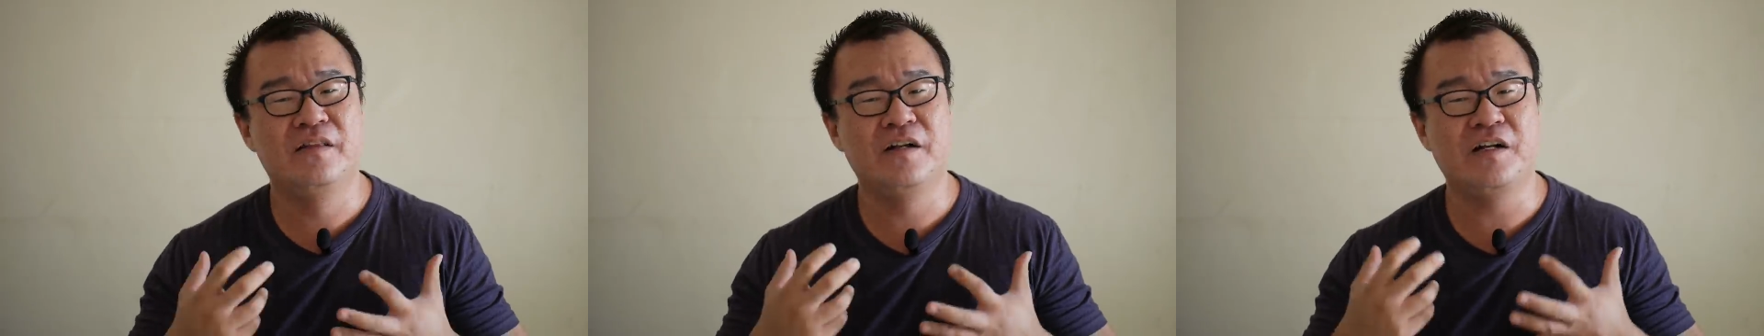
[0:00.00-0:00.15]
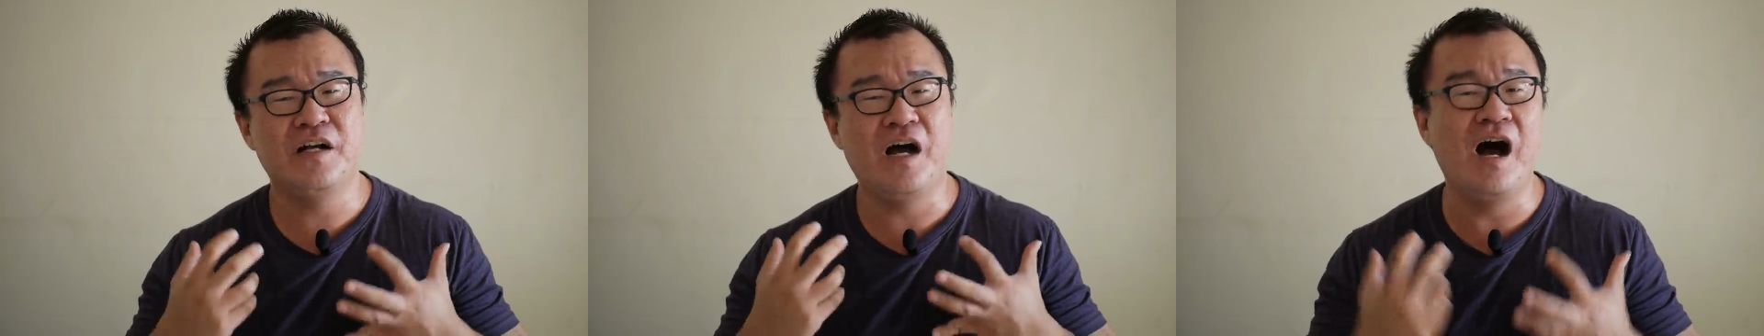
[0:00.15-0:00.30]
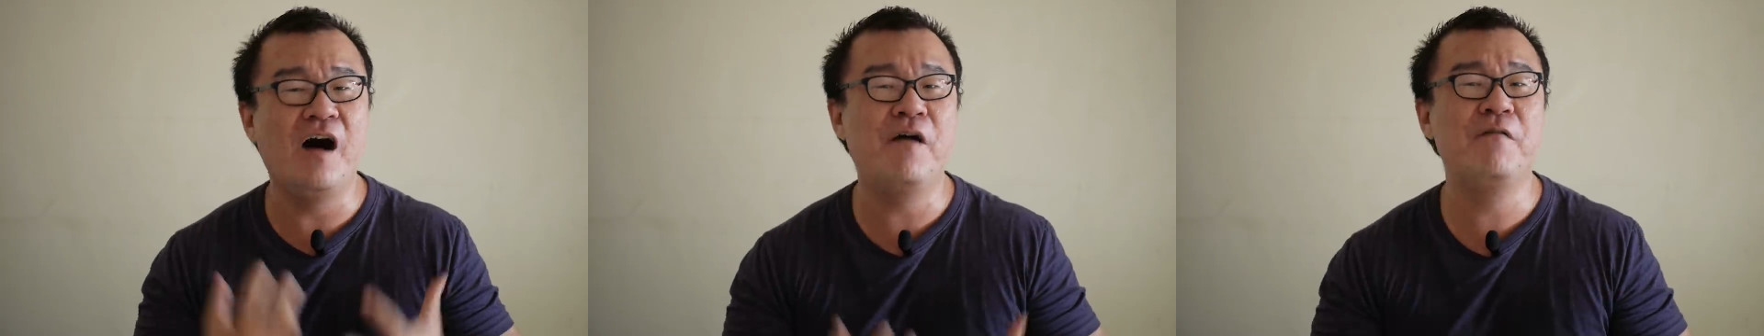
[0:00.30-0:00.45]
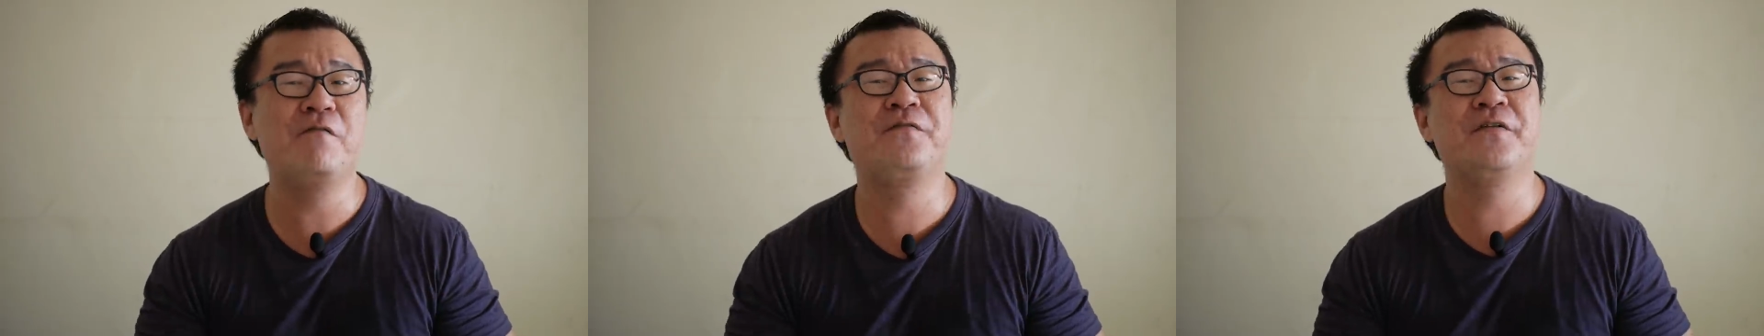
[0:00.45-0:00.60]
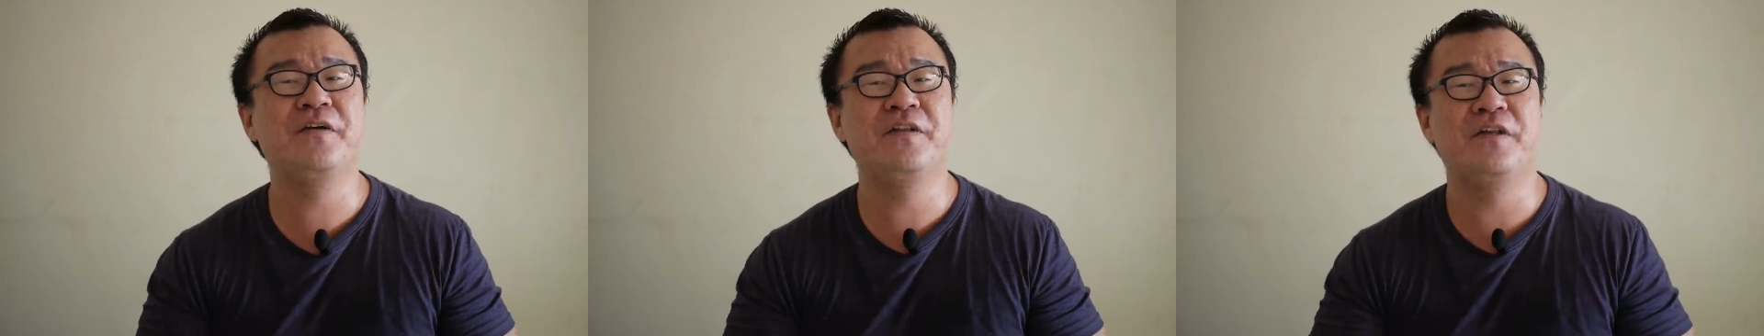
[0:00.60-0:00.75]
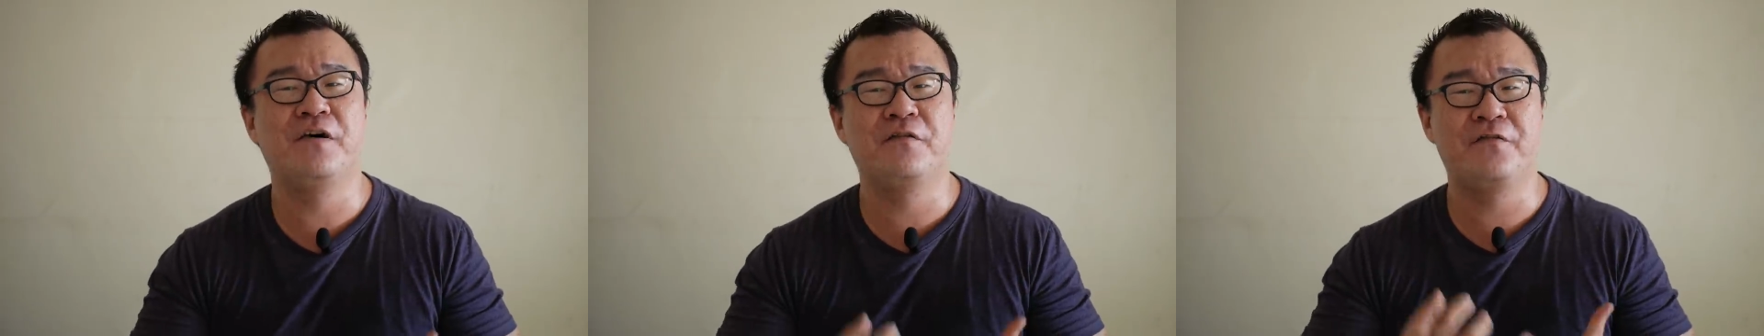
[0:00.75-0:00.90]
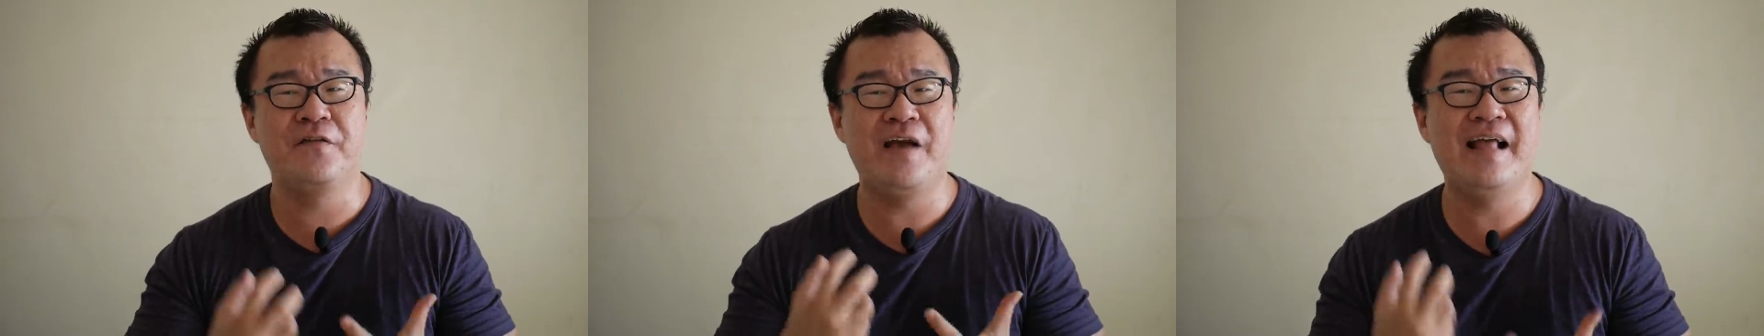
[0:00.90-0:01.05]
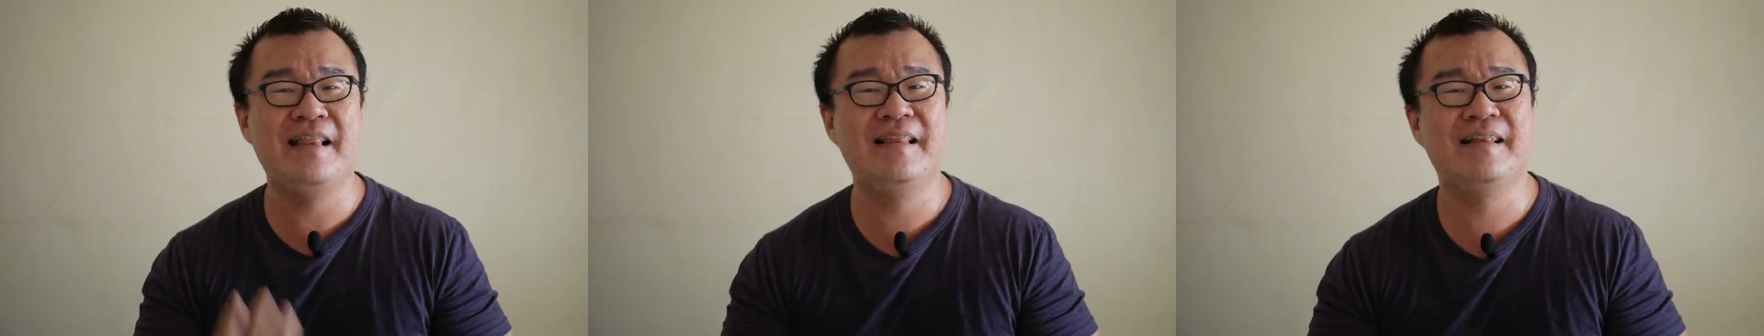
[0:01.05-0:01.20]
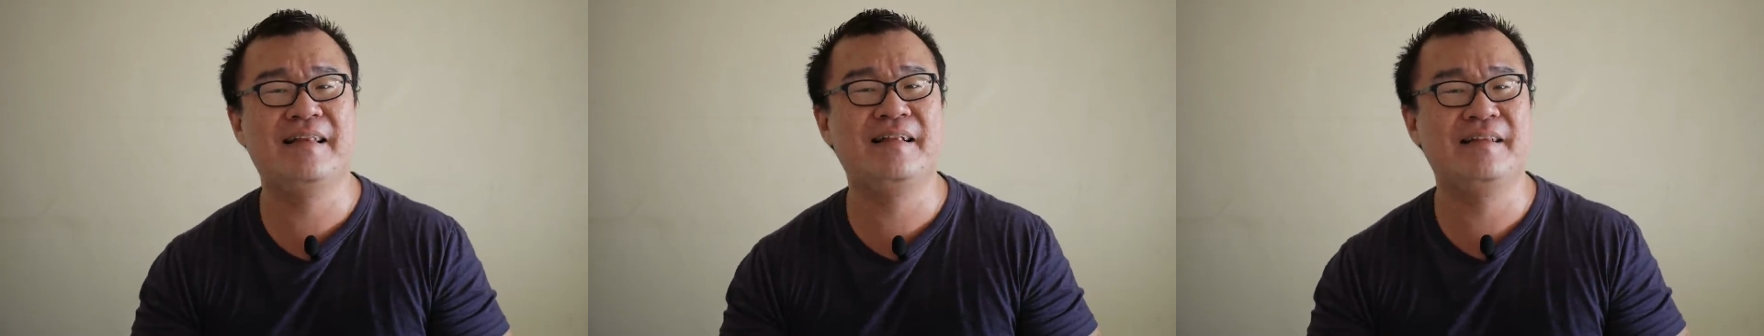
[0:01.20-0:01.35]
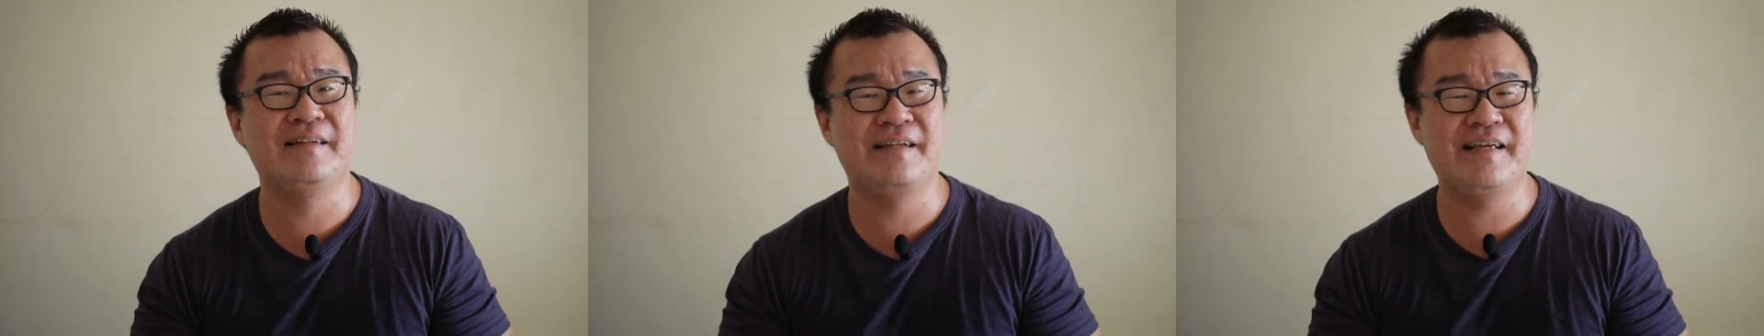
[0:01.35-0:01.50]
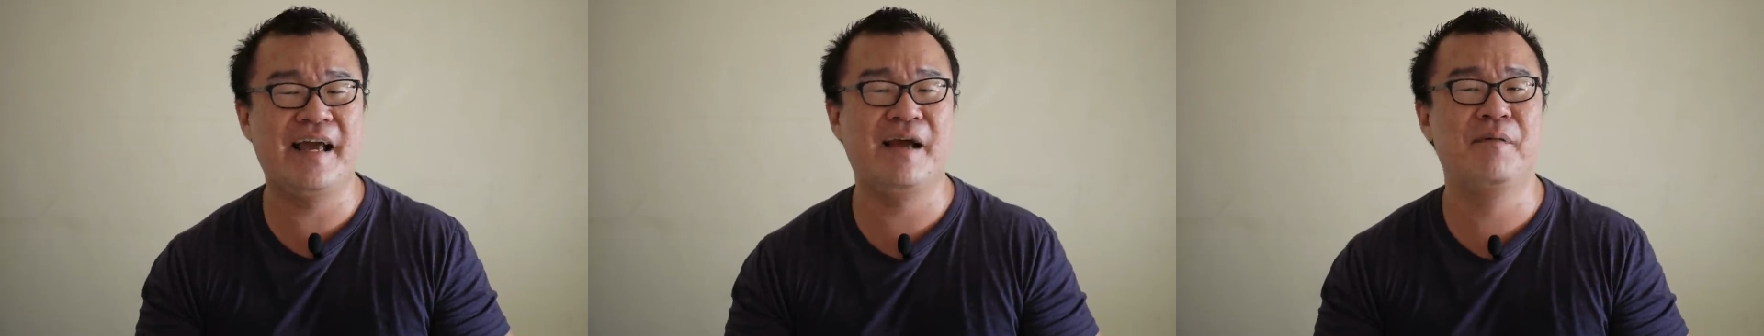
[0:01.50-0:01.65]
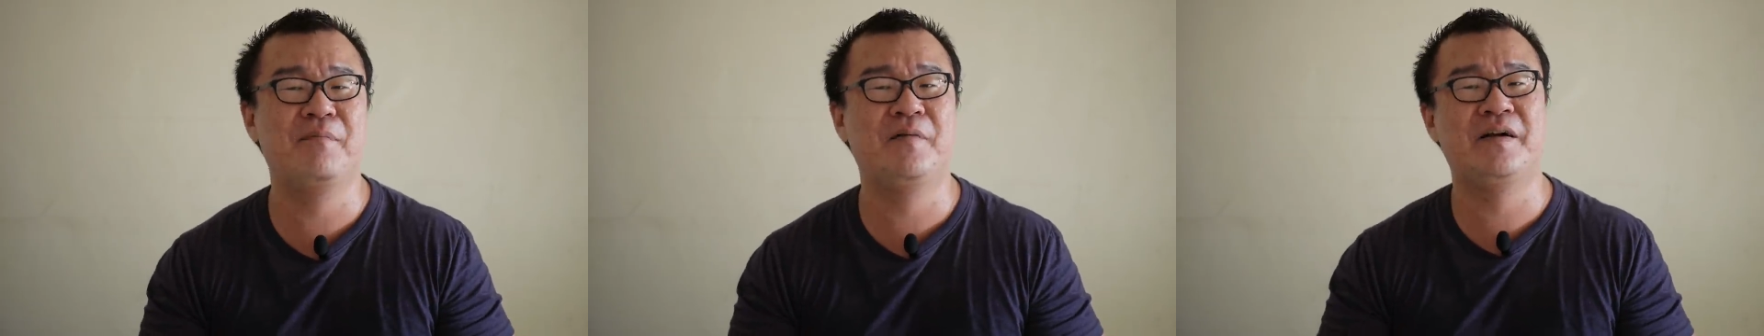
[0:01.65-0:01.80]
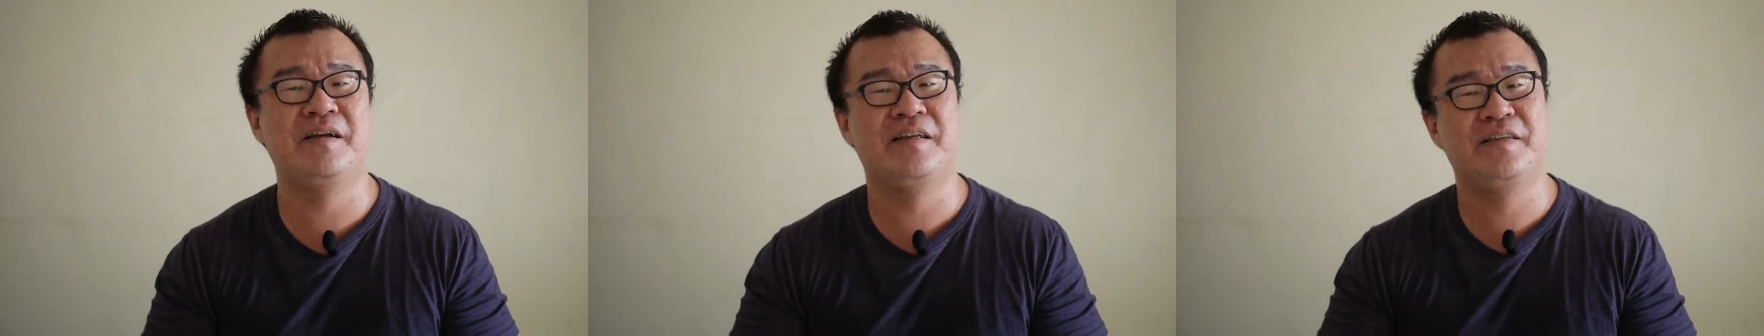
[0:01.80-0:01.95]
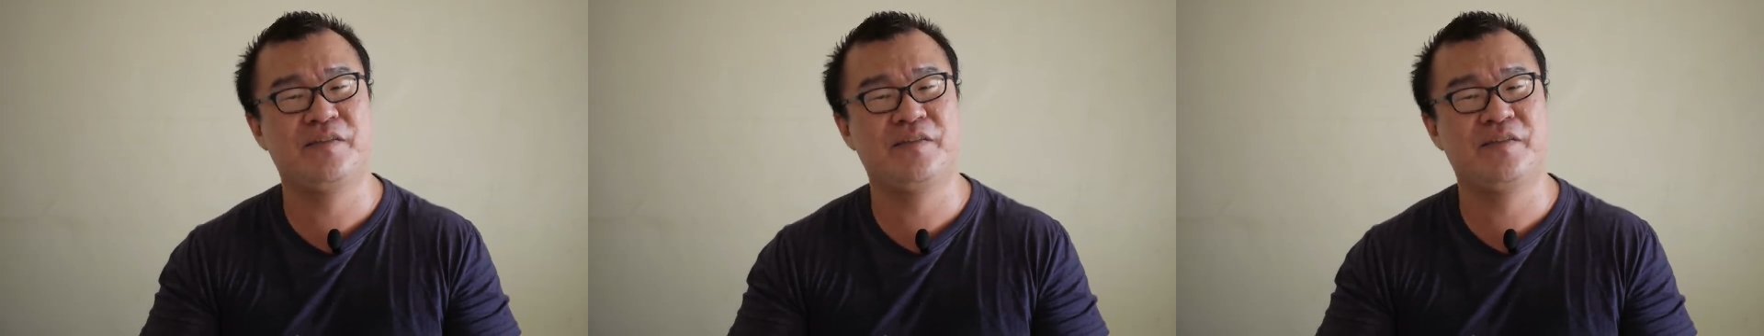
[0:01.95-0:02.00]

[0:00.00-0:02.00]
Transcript: The comfort of handling the camera